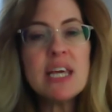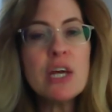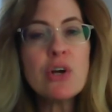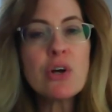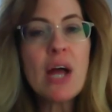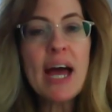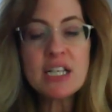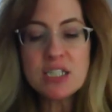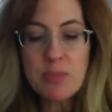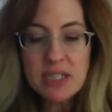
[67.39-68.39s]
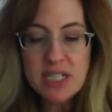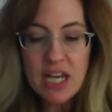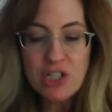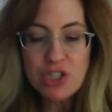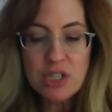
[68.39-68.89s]
eager
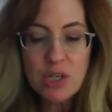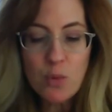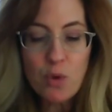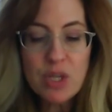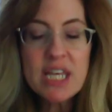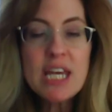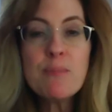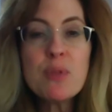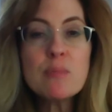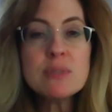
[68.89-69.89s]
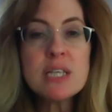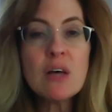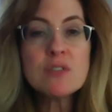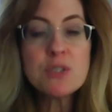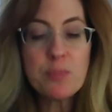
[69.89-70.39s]
expectation will keep themselves